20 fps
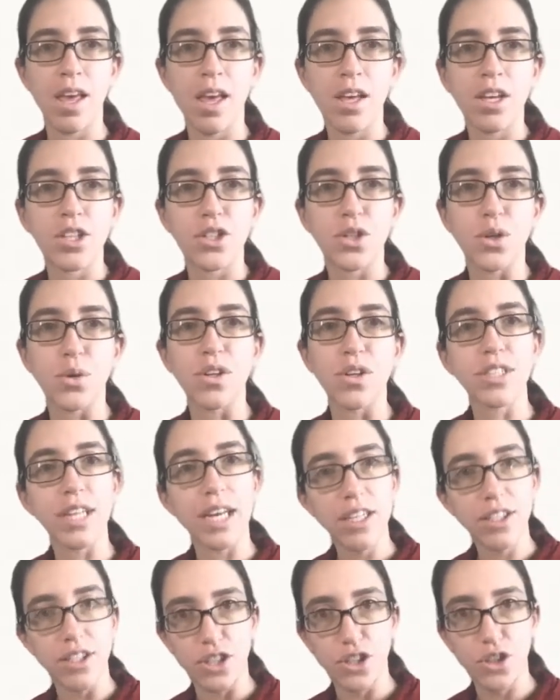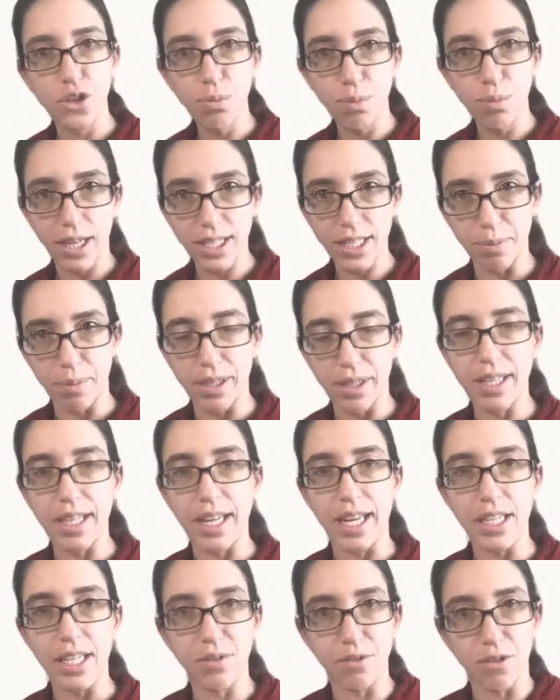So there's actually two
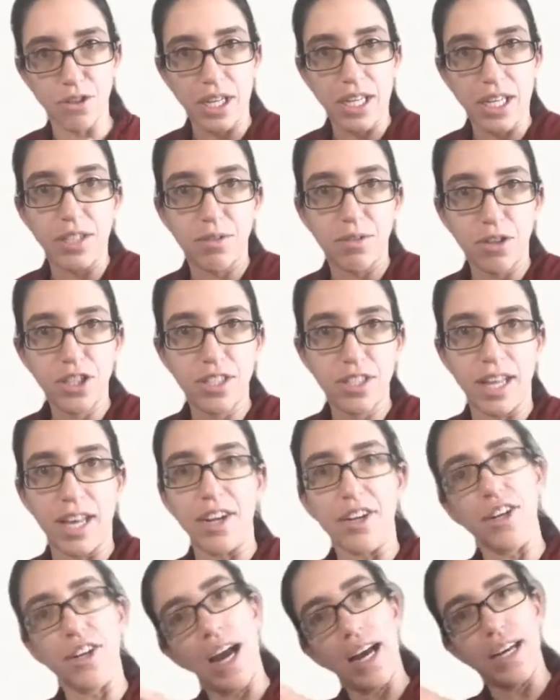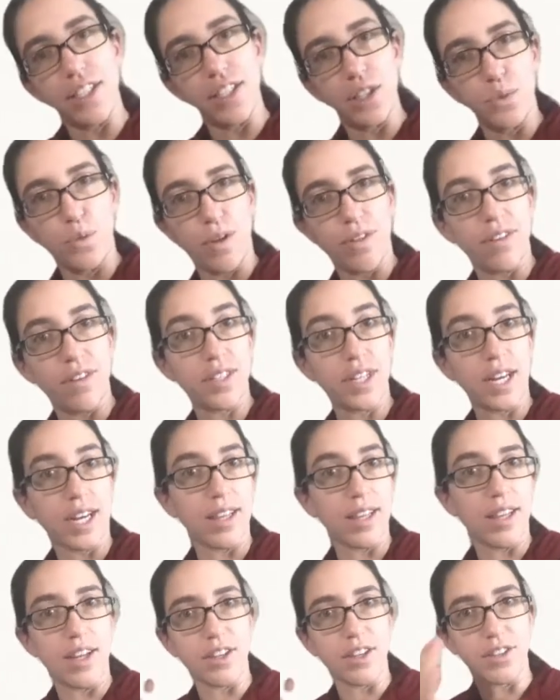possibilities for each first letter as to what the second
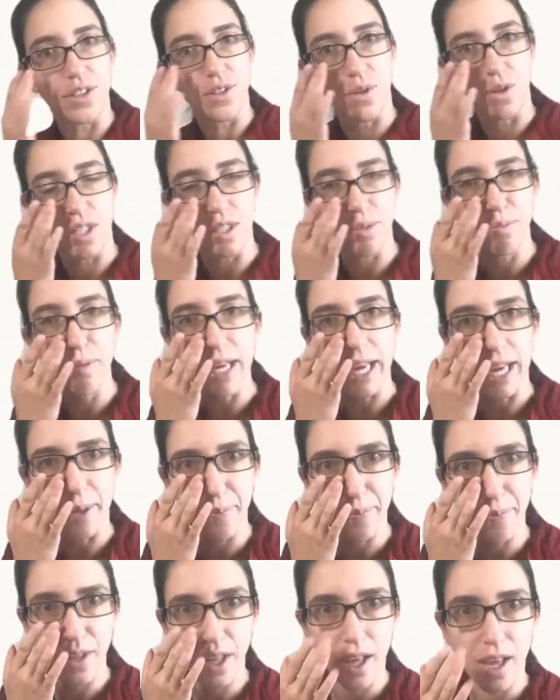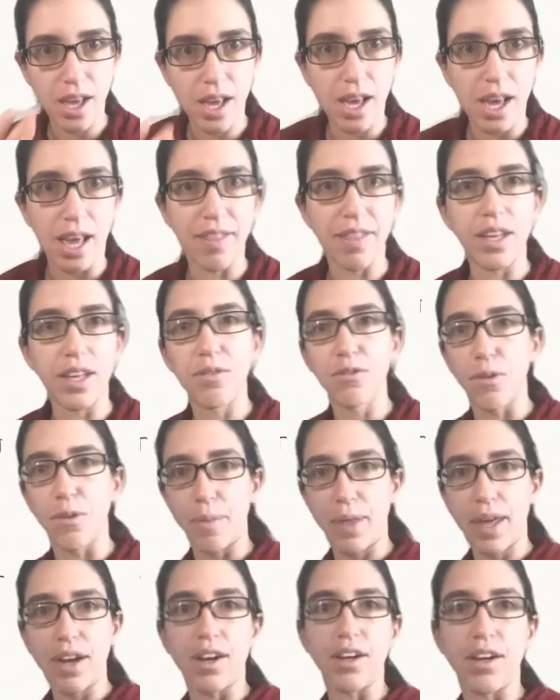letter is going to be. And then from
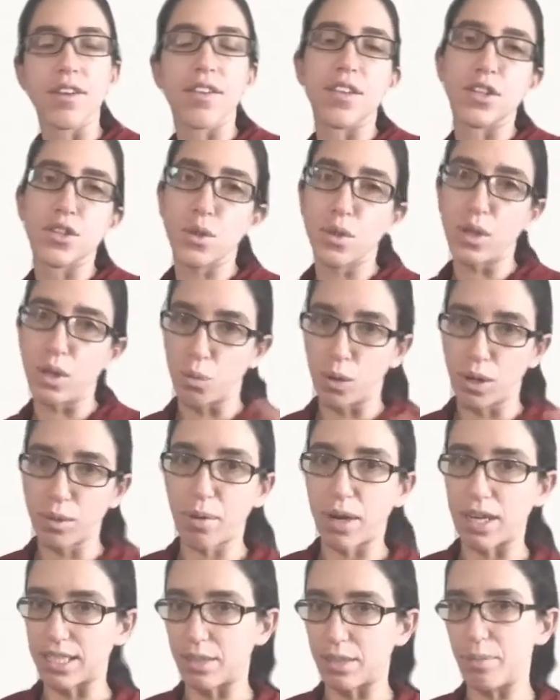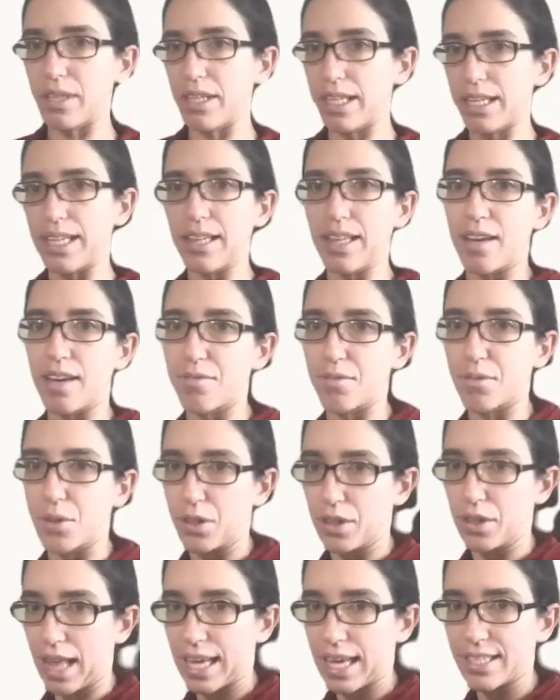there, there's only one possibility left with the
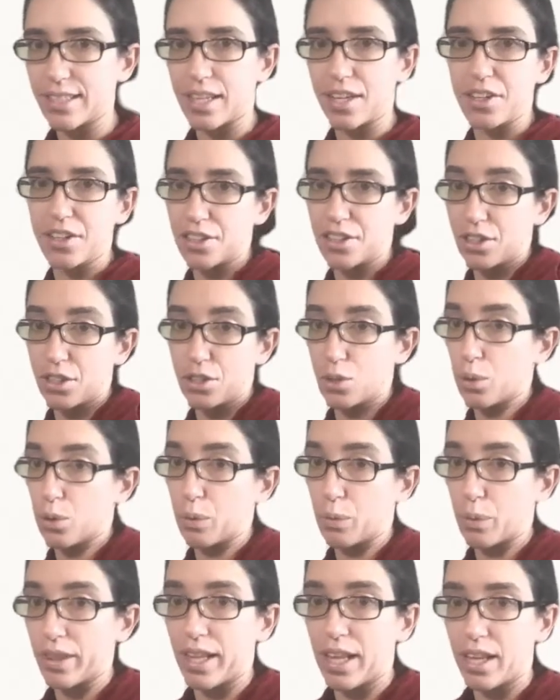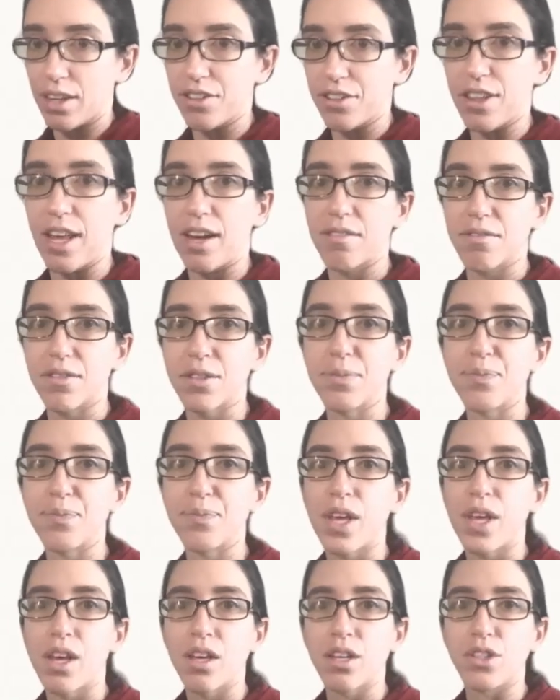last letter because there's only one letter left.
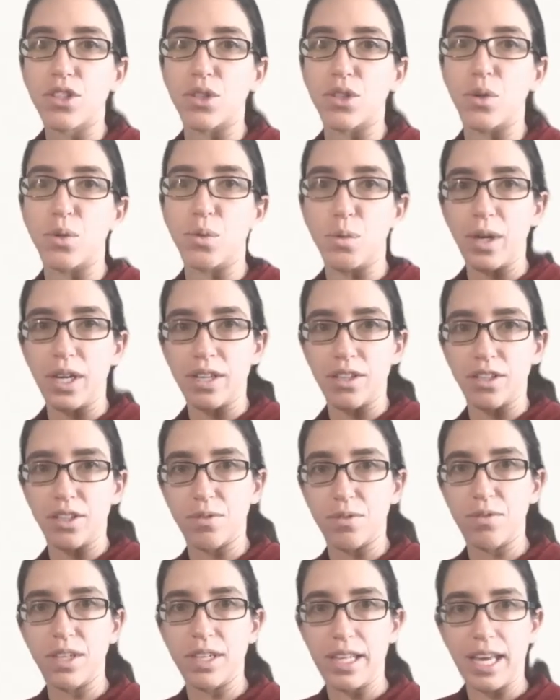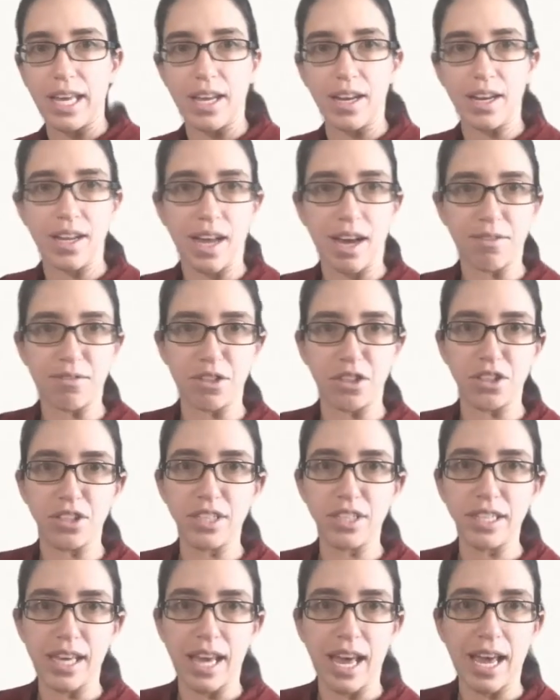So we just fill in after
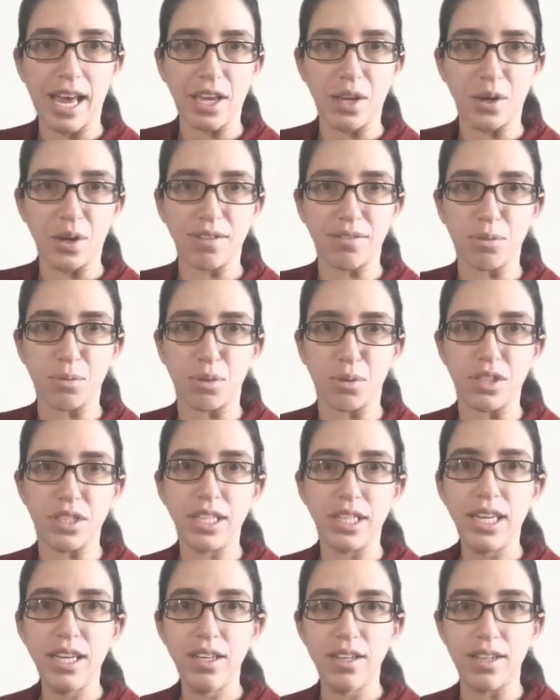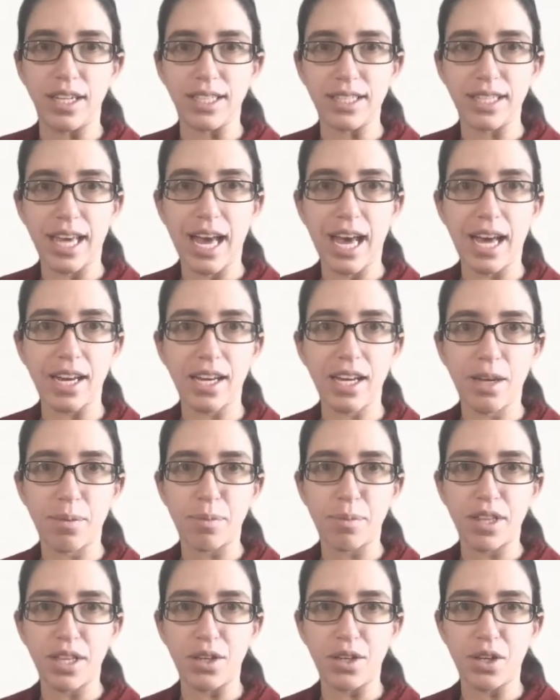CA, you have to put T, that's cat, but
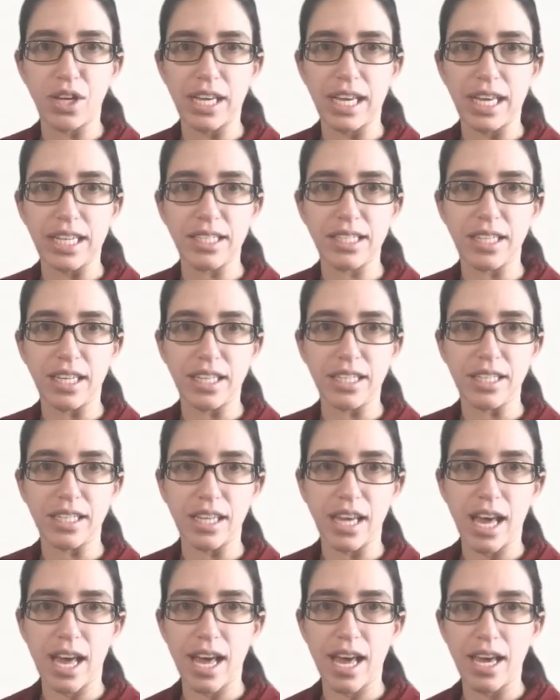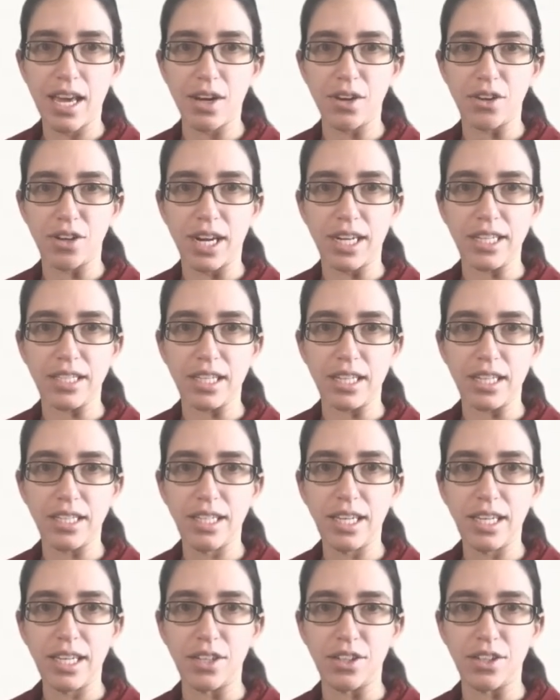then you can get CTA or ACT
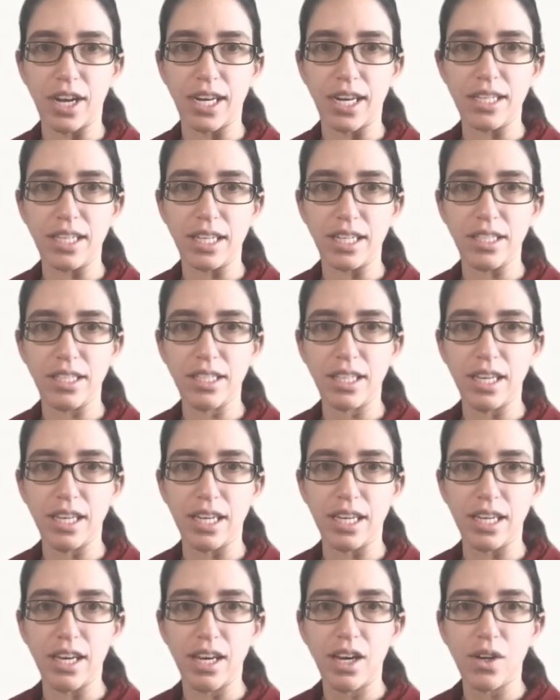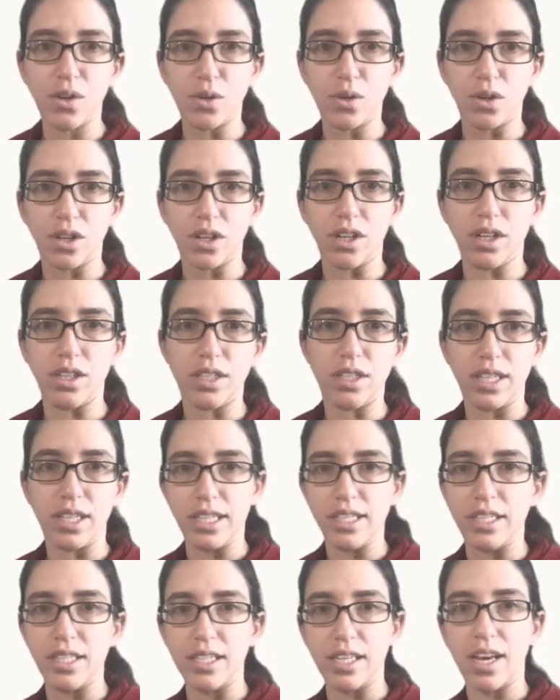or ATC or
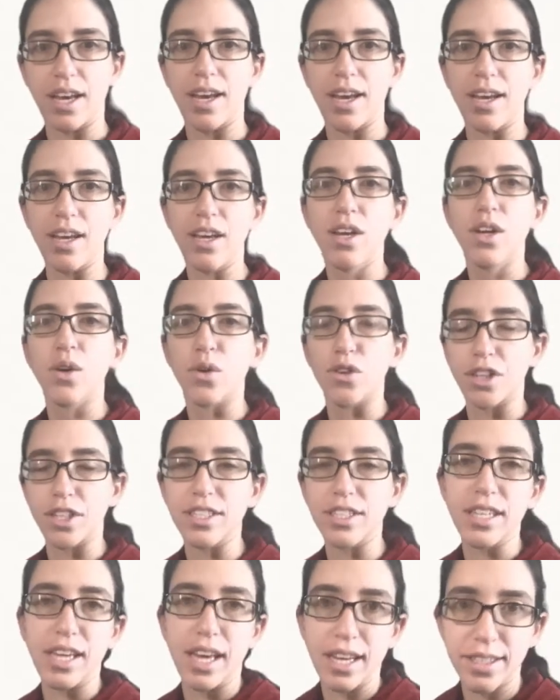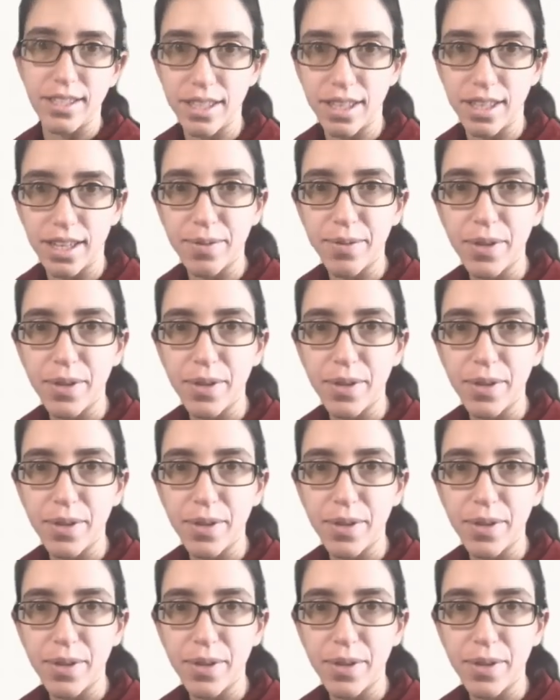TCA or TAC.